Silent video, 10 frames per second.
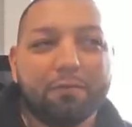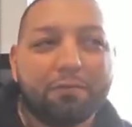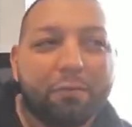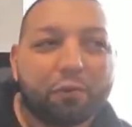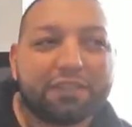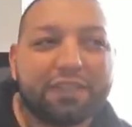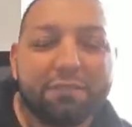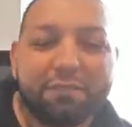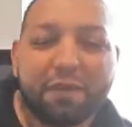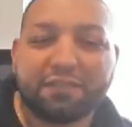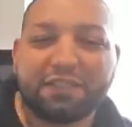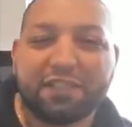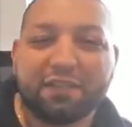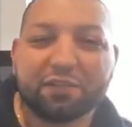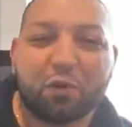14, 15
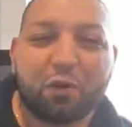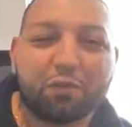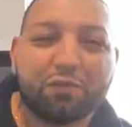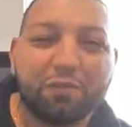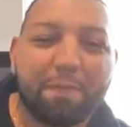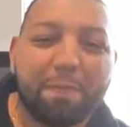years old,